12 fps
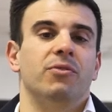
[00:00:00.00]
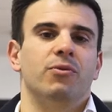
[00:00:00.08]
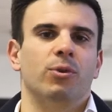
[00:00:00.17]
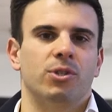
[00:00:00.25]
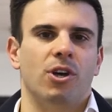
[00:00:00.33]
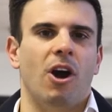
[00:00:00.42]
in
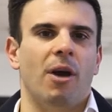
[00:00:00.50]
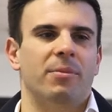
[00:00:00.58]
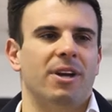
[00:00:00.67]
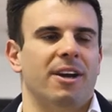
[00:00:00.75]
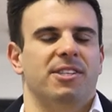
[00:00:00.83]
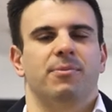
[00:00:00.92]
real
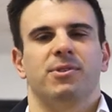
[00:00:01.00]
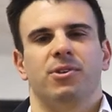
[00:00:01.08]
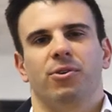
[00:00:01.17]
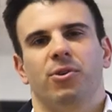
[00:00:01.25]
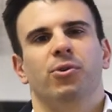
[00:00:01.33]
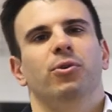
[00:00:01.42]
time. Customers are
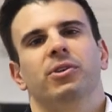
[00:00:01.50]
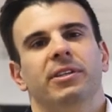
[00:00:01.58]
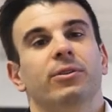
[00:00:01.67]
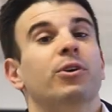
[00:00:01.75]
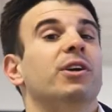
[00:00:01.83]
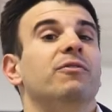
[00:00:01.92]
not
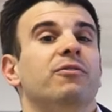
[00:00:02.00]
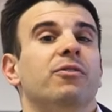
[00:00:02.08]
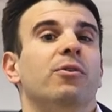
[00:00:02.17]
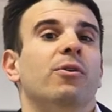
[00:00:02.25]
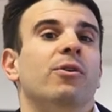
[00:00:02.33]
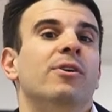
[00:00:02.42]
calling looking
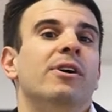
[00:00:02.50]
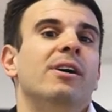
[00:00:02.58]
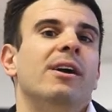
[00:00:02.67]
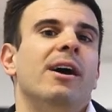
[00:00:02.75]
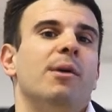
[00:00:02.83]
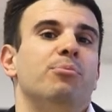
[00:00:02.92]
for
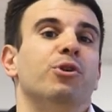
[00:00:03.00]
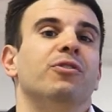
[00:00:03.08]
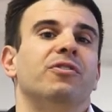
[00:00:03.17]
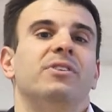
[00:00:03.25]
proof of